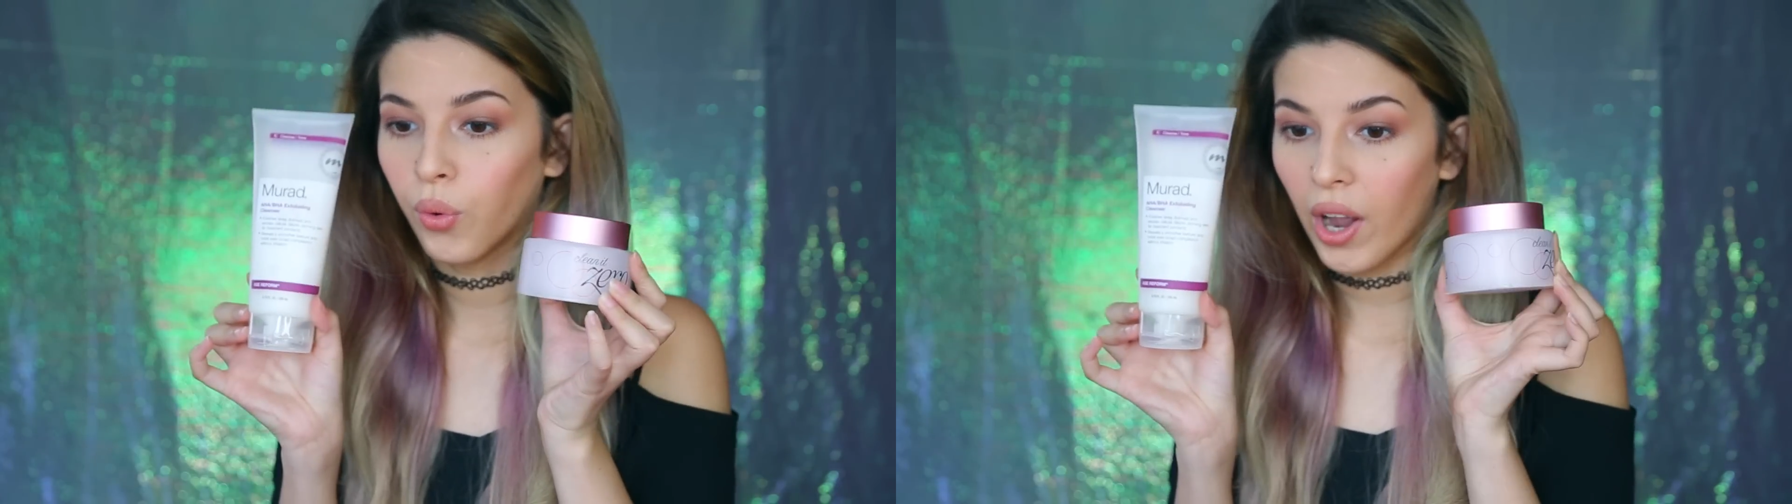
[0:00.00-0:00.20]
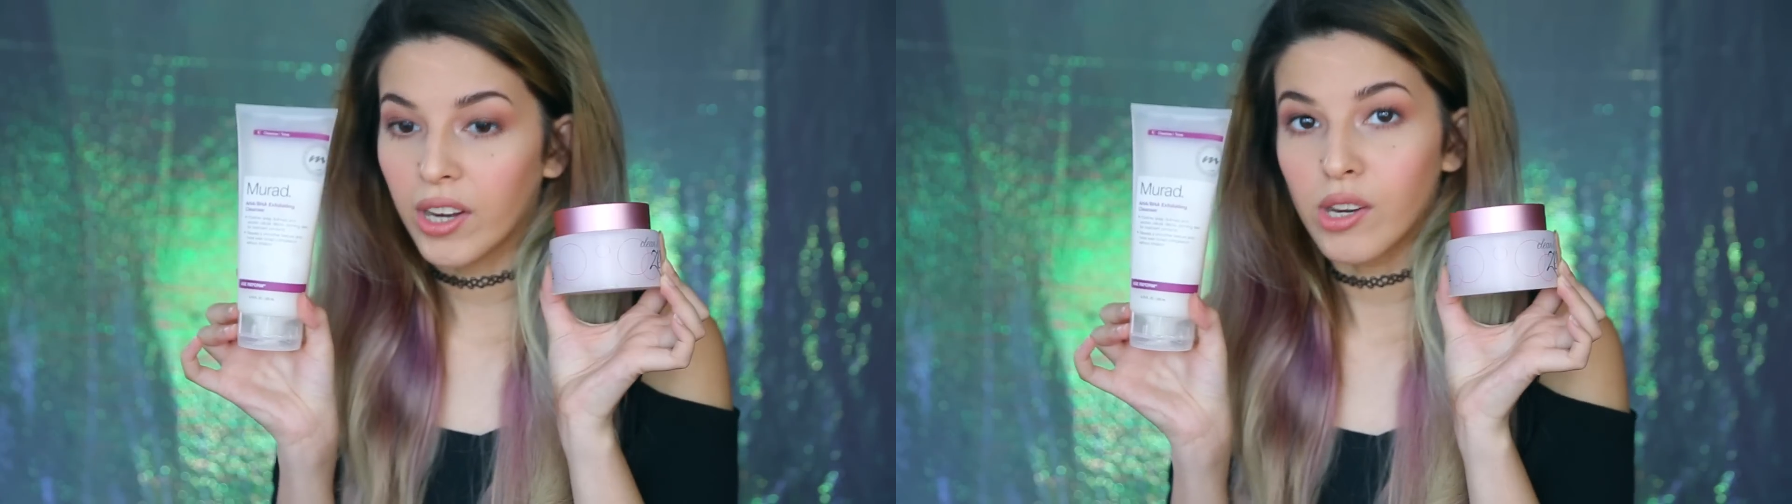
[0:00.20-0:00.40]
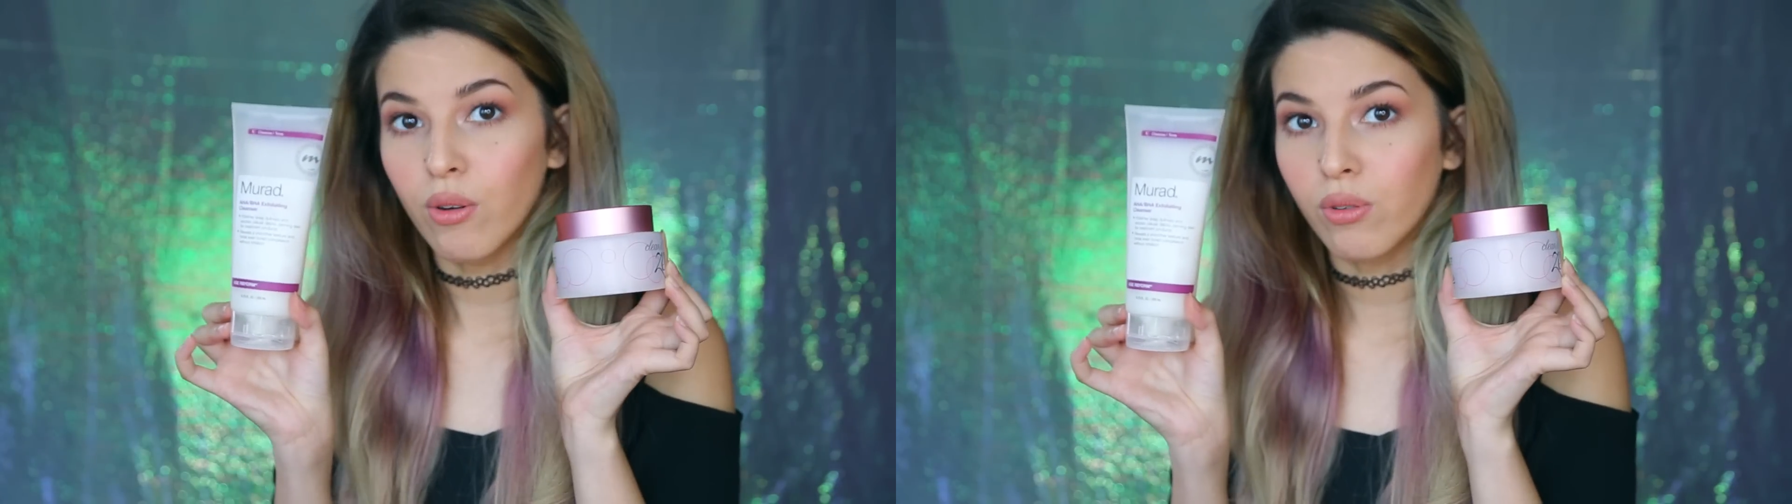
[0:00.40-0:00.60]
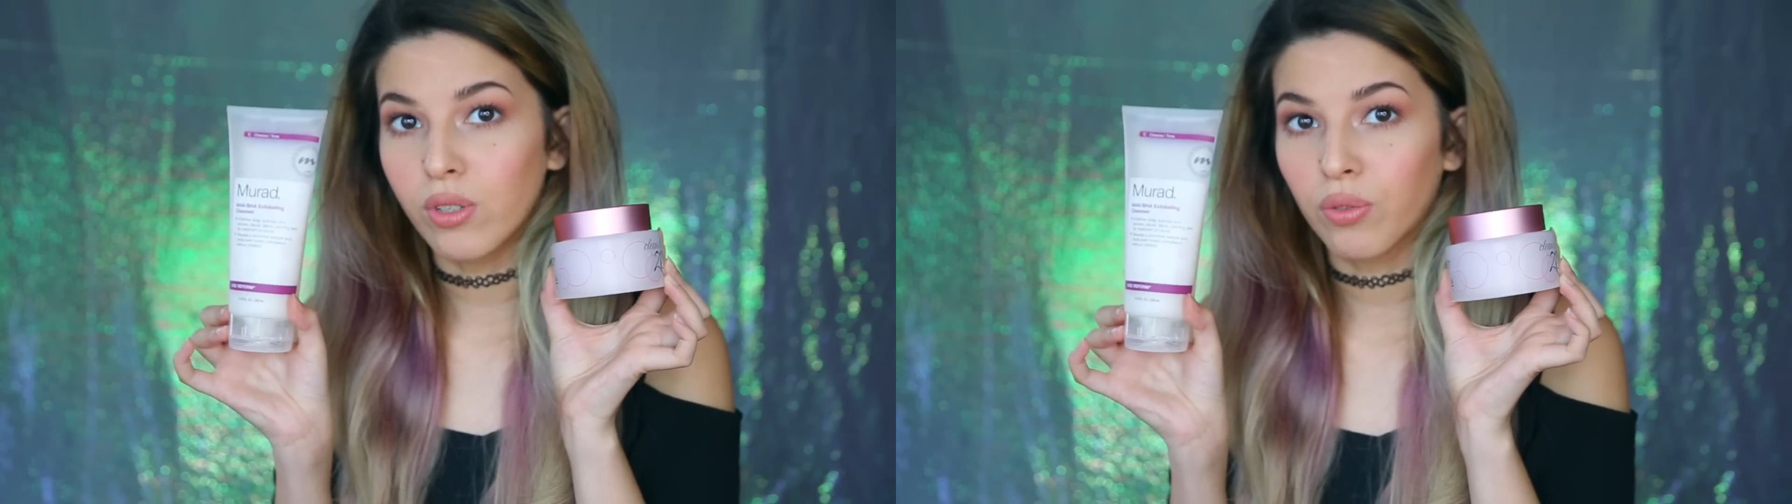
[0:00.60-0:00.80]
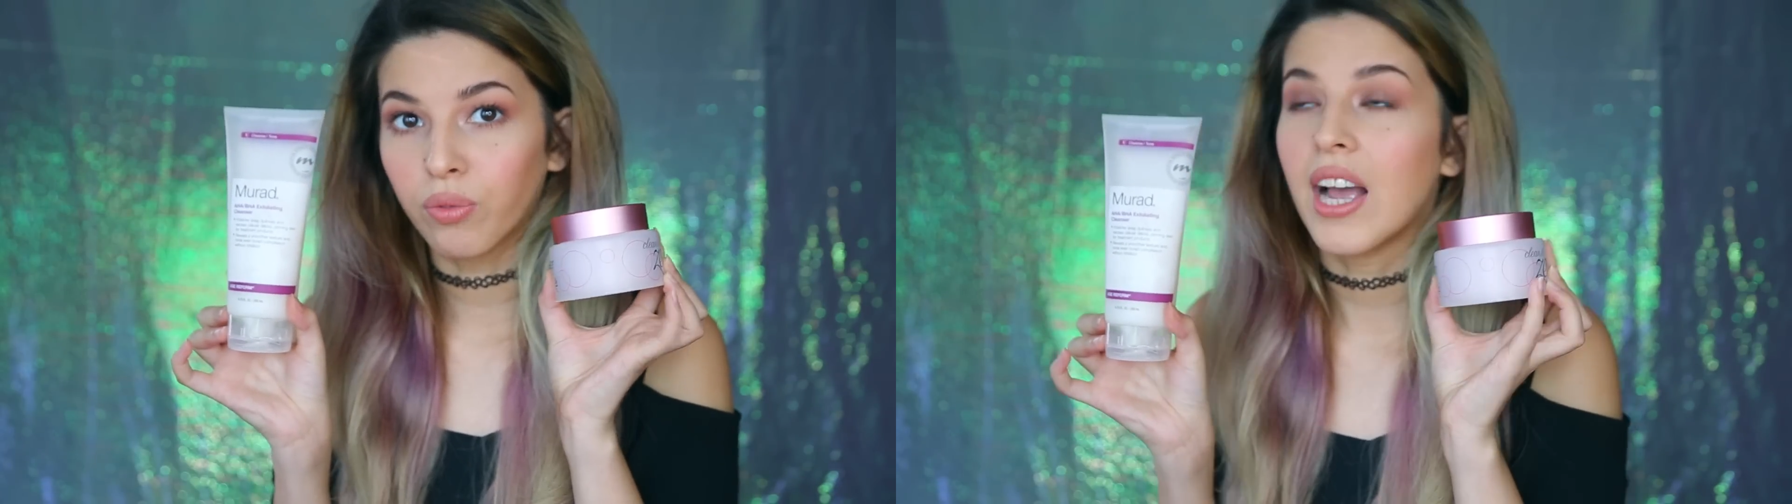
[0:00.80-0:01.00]
I
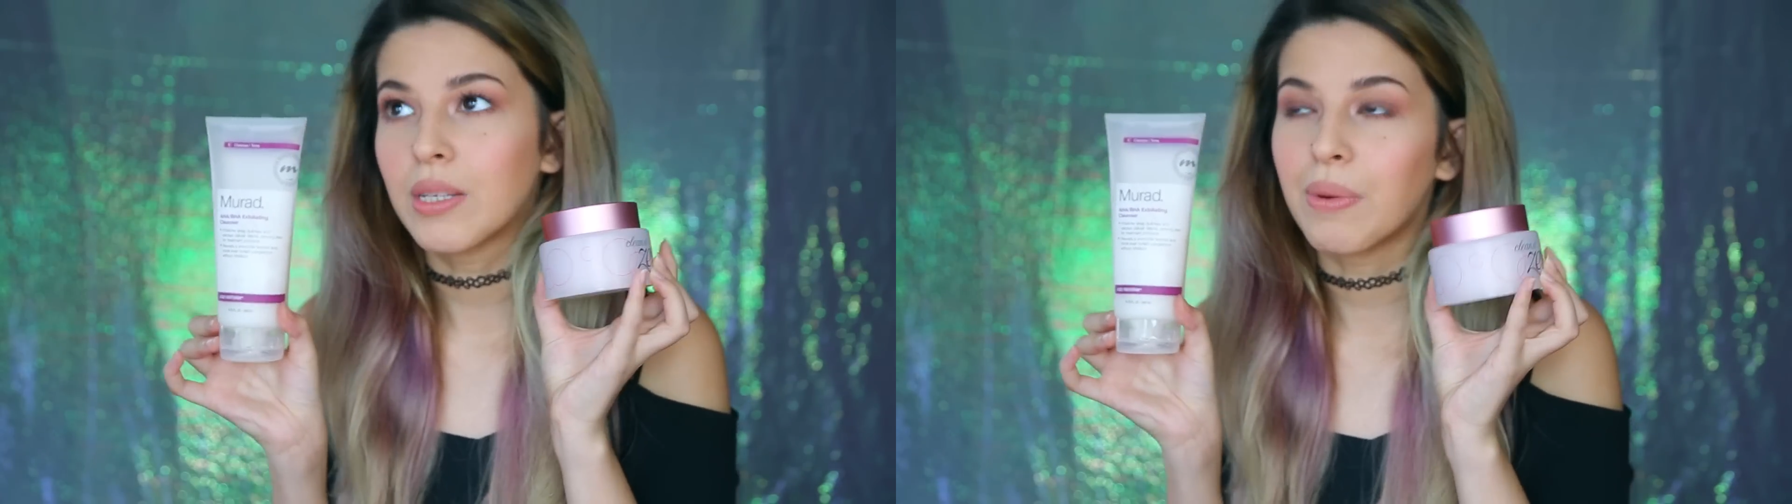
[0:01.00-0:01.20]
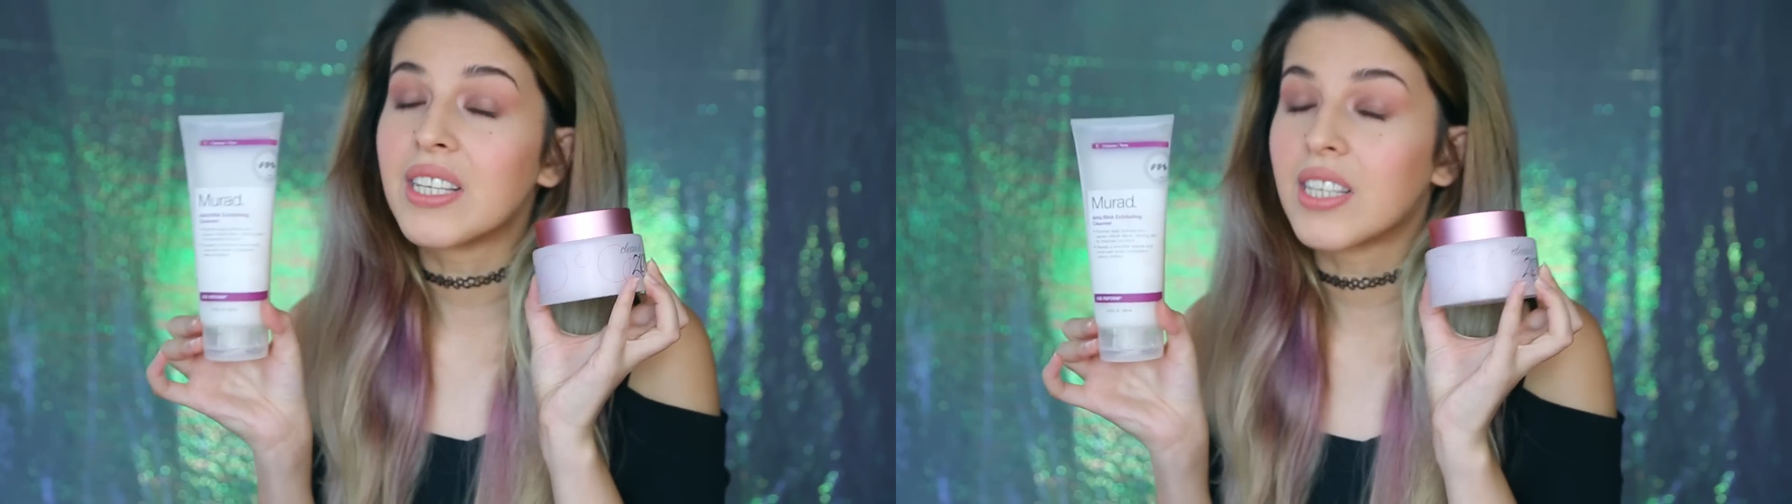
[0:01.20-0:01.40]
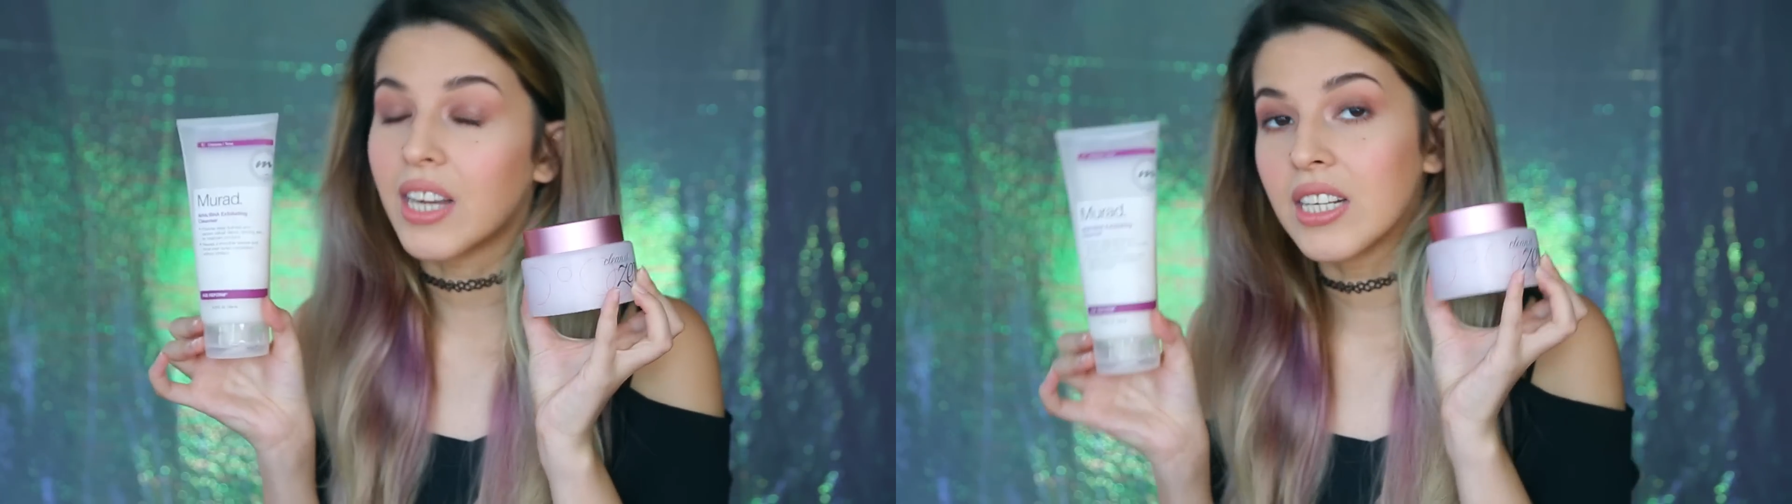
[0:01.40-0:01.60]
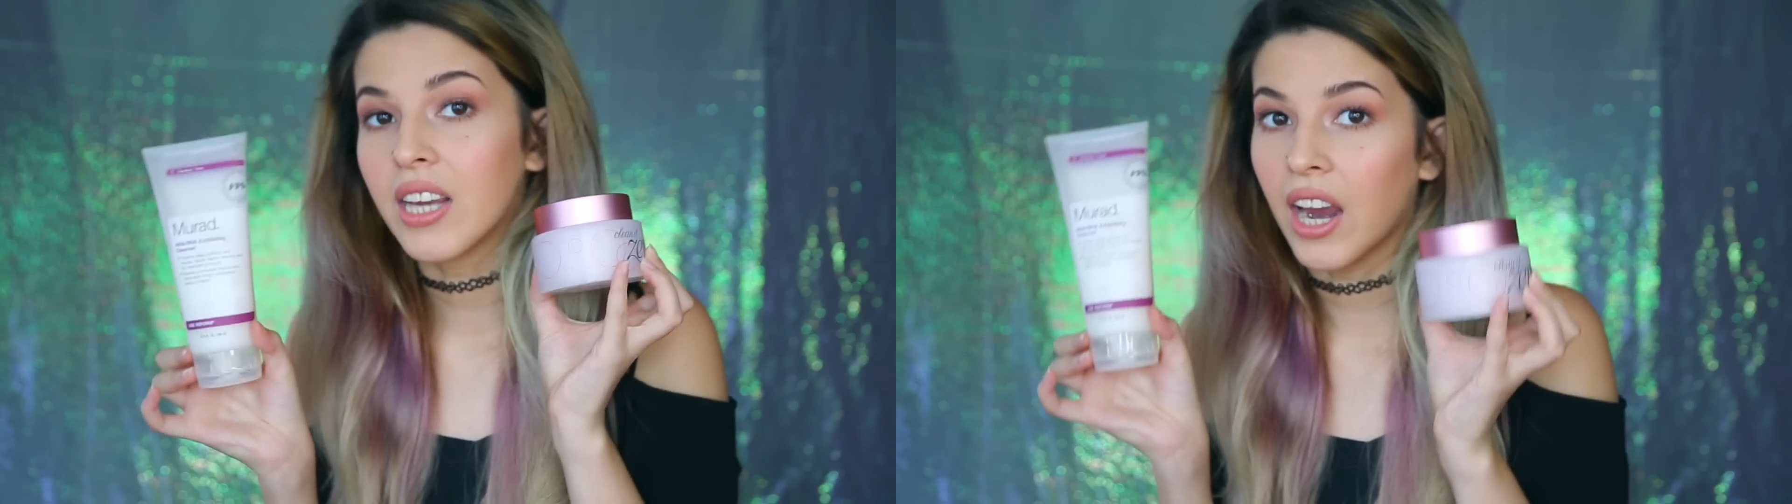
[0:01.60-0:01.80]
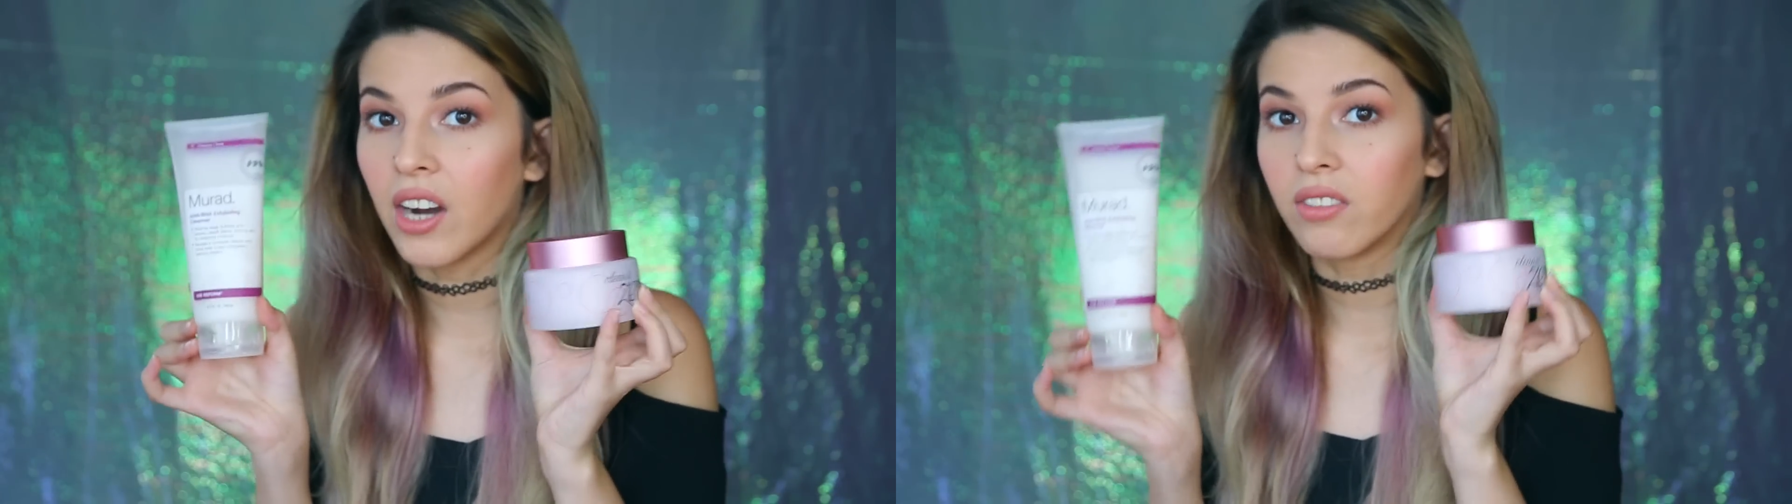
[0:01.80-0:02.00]
use as my
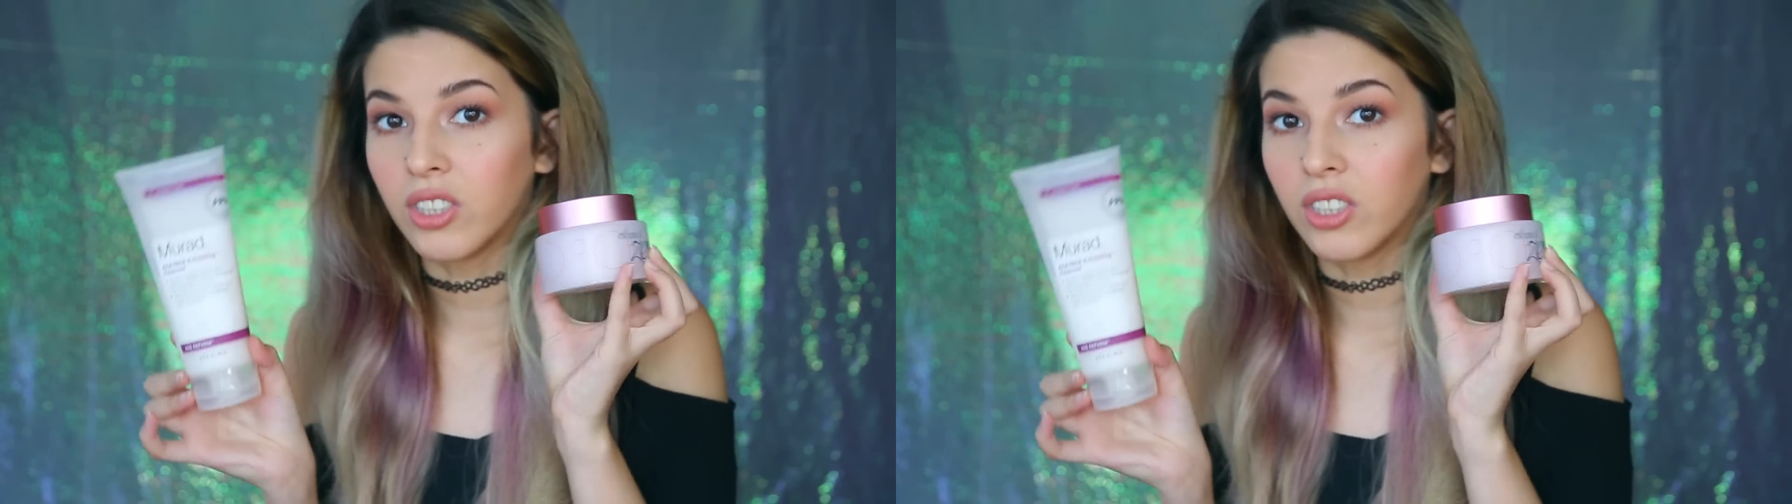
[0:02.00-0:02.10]
skincare